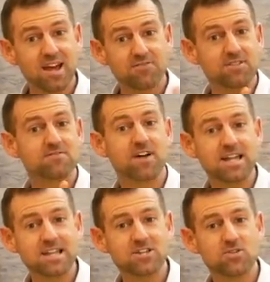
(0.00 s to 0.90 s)
have
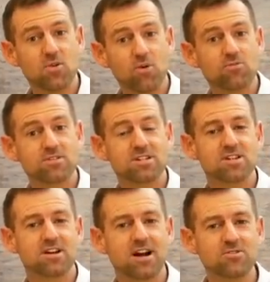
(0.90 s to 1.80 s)
invited you over to
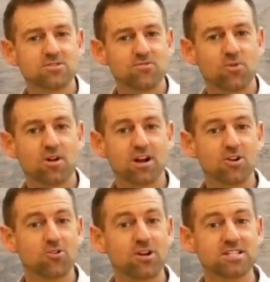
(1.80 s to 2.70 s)
their house for a
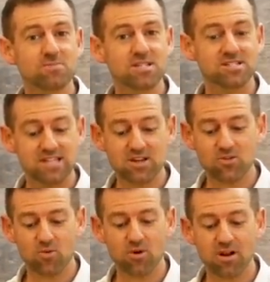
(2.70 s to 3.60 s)
Christmas dinner
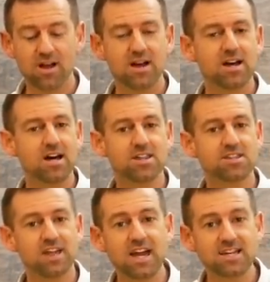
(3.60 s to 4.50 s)
or a
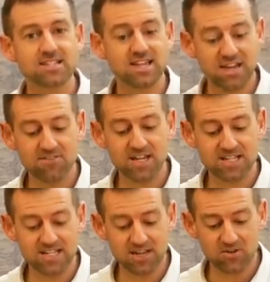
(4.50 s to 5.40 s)

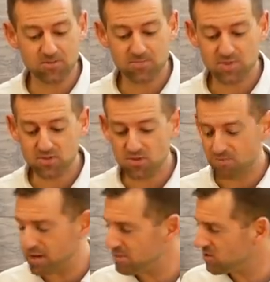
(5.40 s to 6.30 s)
Thanksgiving dinner. So there
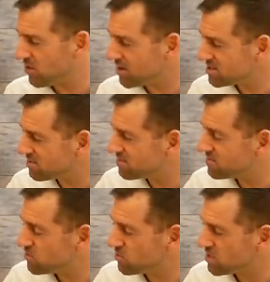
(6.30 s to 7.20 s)
might be lots of
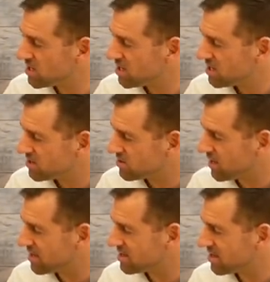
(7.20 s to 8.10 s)
food
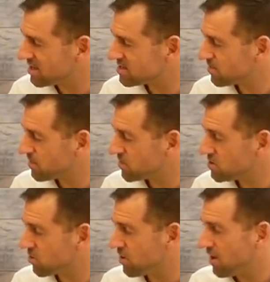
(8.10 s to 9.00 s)
like this.
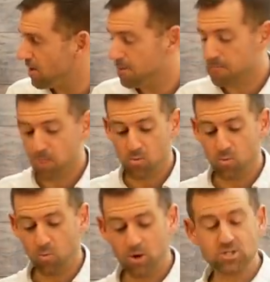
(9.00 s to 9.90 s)
So,
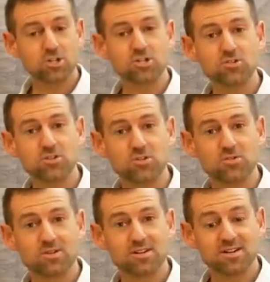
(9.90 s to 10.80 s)
what should you
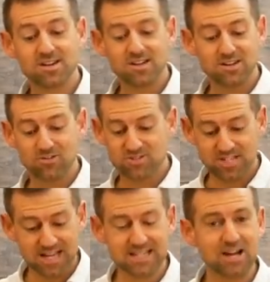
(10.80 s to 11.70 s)
do? You
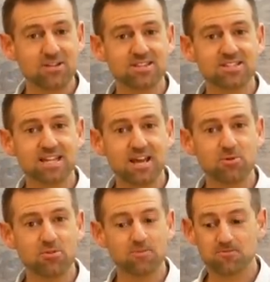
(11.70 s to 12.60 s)
sat down at the
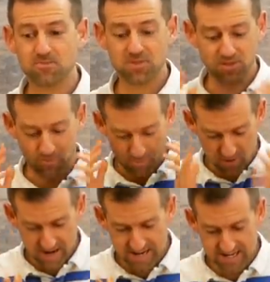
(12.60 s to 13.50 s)
table, you
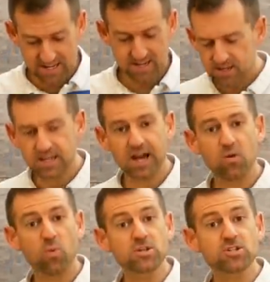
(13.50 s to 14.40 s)
prayed. Now,
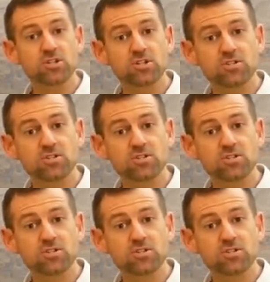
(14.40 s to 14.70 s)
what should you